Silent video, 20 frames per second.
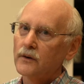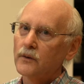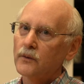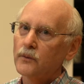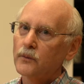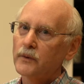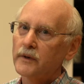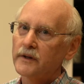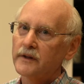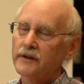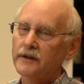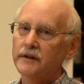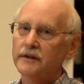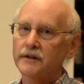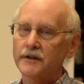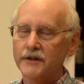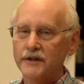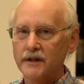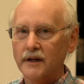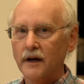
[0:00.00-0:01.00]
with the
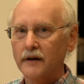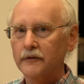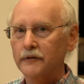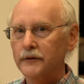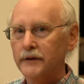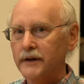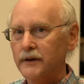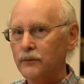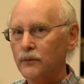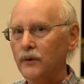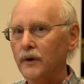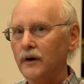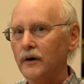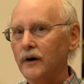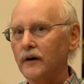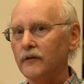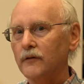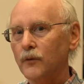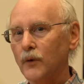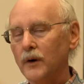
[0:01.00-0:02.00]
discovery
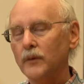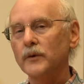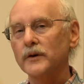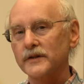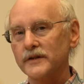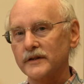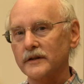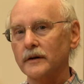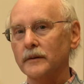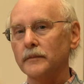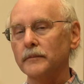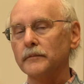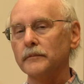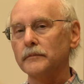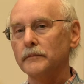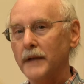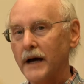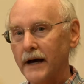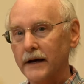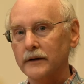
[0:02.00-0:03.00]
of what was the
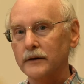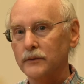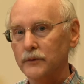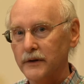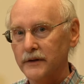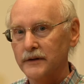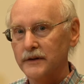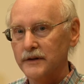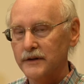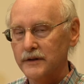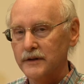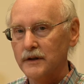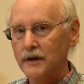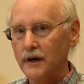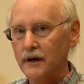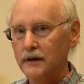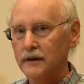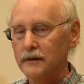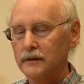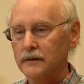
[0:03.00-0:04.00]
matter with this
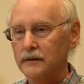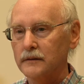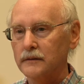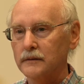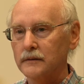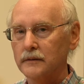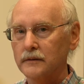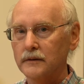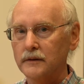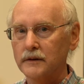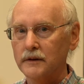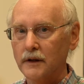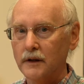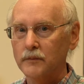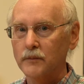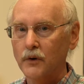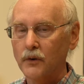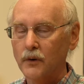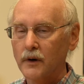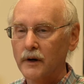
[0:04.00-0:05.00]
young
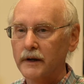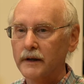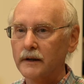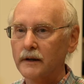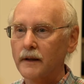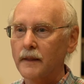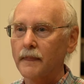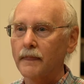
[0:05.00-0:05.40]
boy,